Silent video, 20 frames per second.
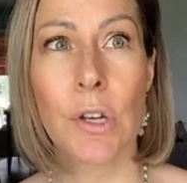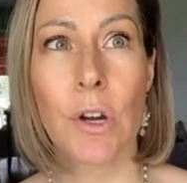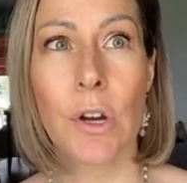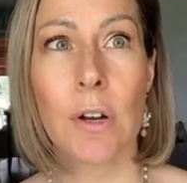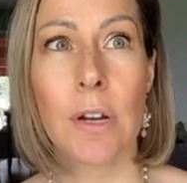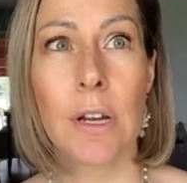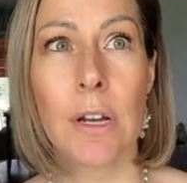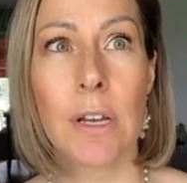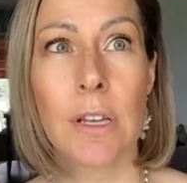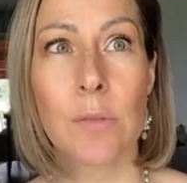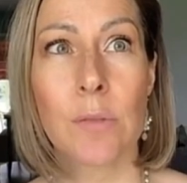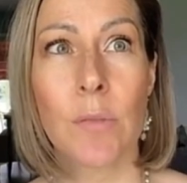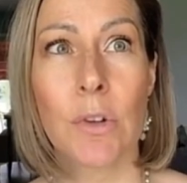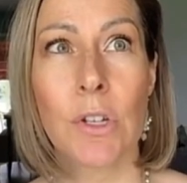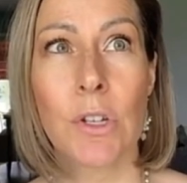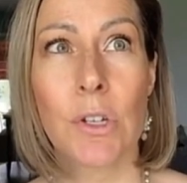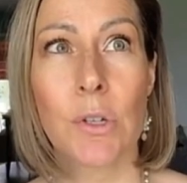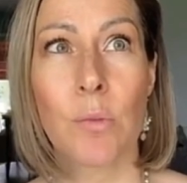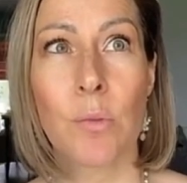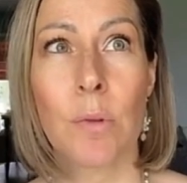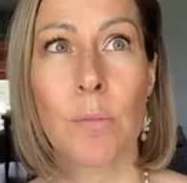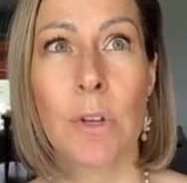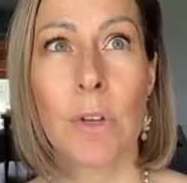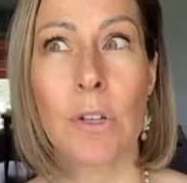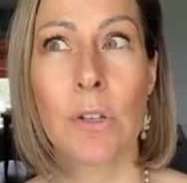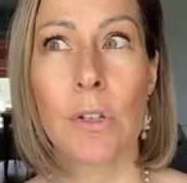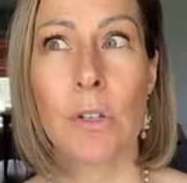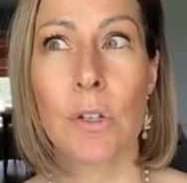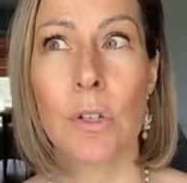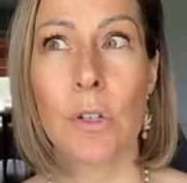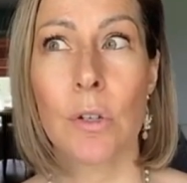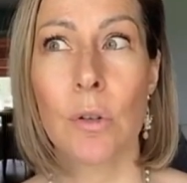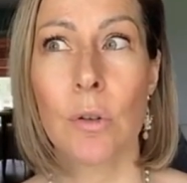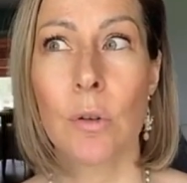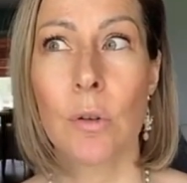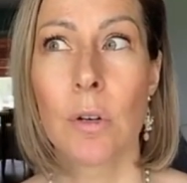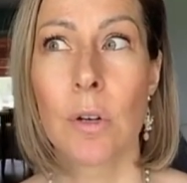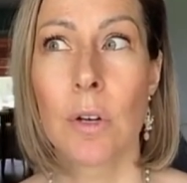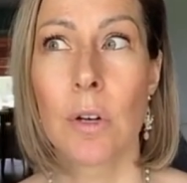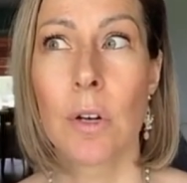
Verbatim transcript: security as much as women do?